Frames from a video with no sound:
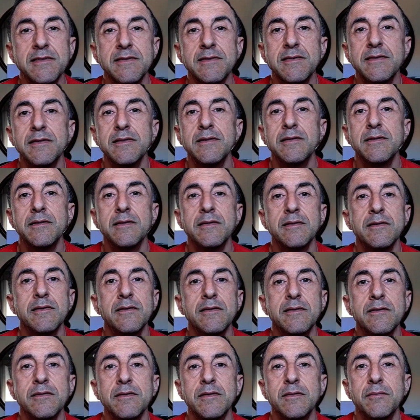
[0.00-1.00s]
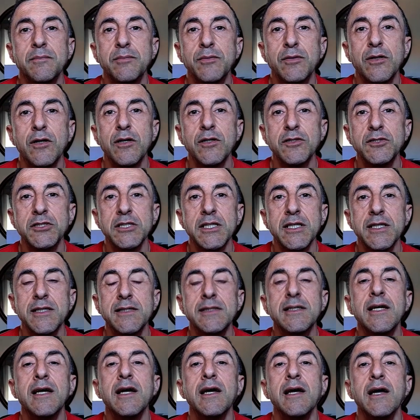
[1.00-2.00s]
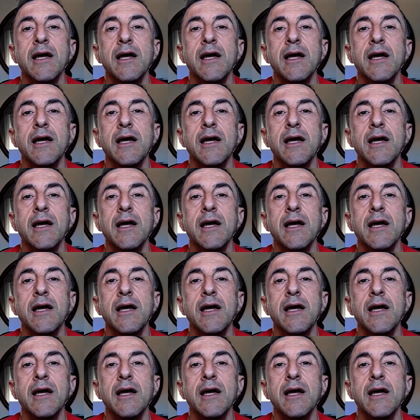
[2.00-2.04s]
the project